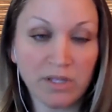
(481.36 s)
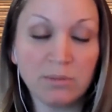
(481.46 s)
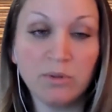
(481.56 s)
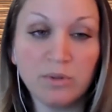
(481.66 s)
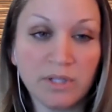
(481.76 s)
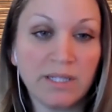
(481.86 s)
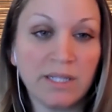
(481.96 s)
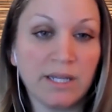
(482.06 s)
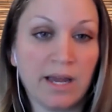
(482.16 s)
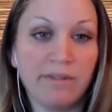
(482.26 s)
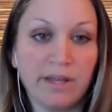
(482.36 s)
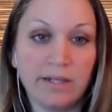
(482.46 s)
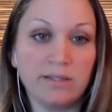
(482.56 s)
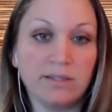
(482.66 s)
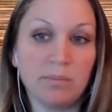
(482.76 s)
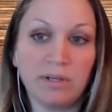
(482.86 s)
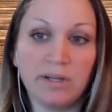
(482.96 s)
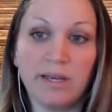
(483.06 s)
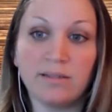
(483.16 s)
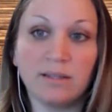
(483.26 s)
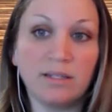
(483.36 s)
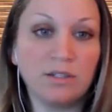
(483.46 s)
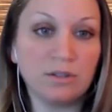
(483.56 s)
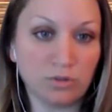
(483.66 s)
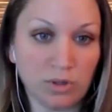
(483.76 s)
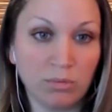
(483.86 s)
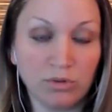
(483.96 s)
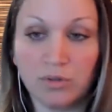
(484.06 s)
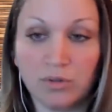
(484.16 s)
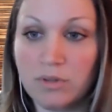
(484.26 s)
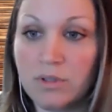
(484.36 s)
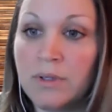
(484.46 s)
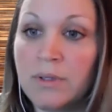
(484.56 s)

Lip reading: possible so that they have the heads up in case they need to troubleshoot.